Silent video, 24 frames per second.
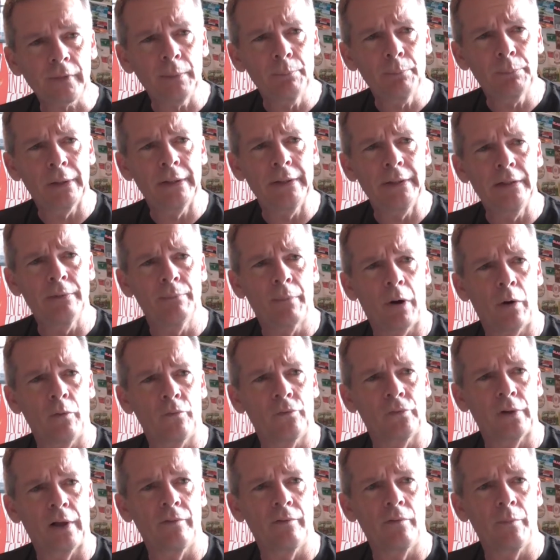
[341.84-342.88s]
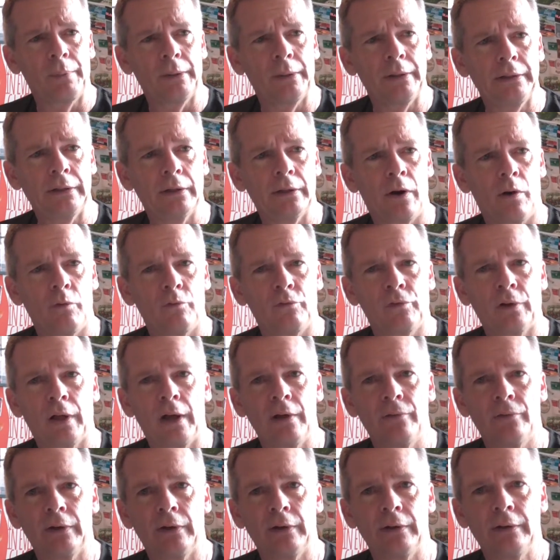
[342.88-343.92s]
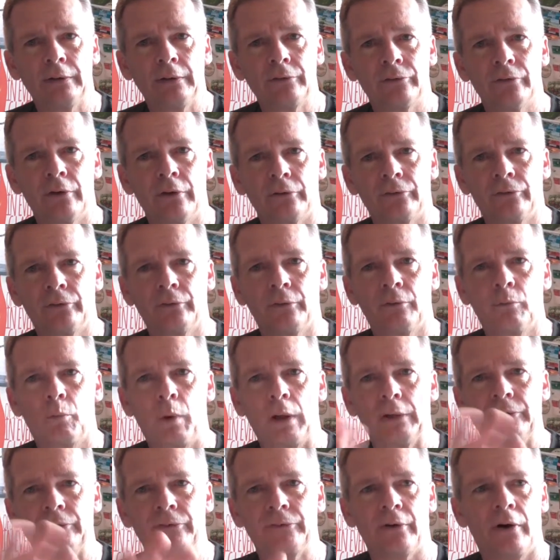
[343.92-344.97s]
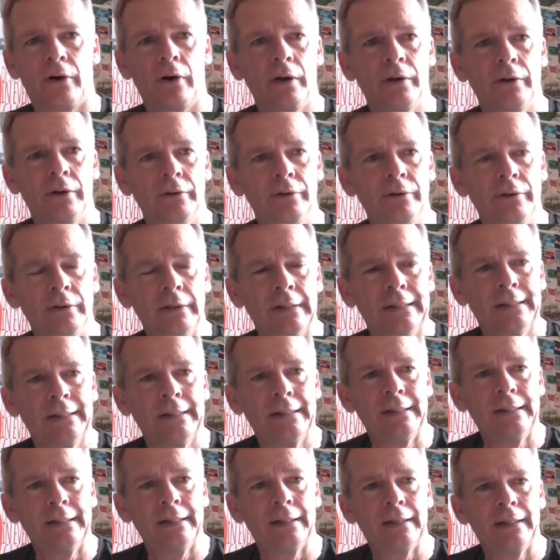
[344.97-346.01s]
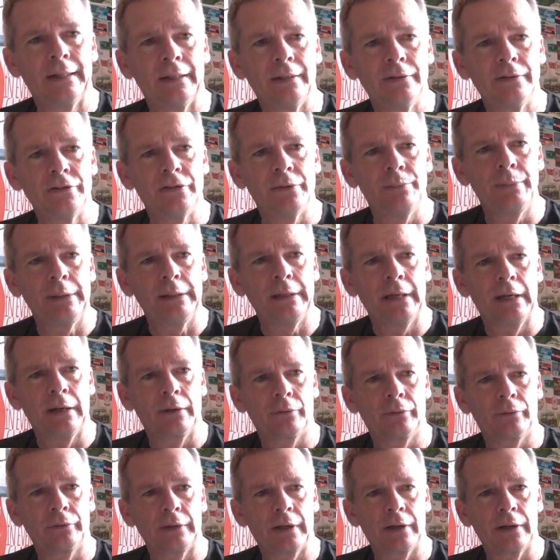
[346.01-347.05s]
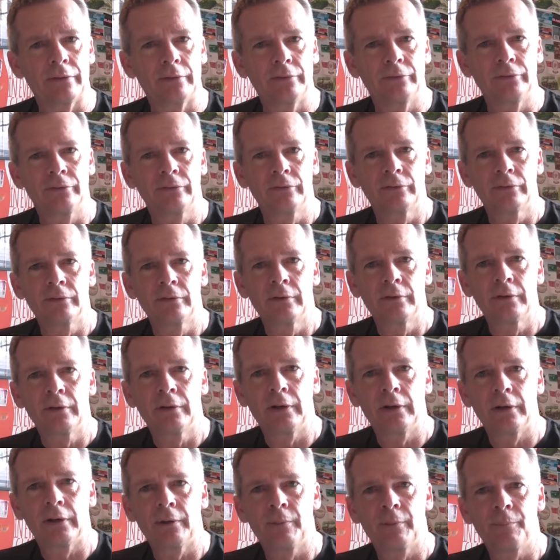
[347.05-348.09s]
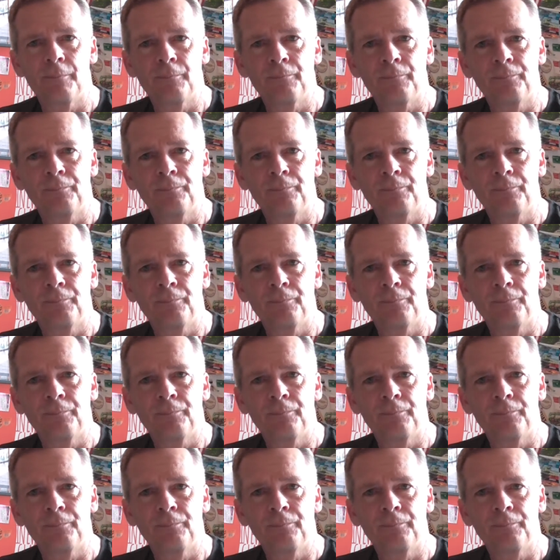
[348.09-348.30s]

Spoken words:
plenty of malt flavour, plenty of hop flavour. It's not sort of one-sided and dipping out on the others. But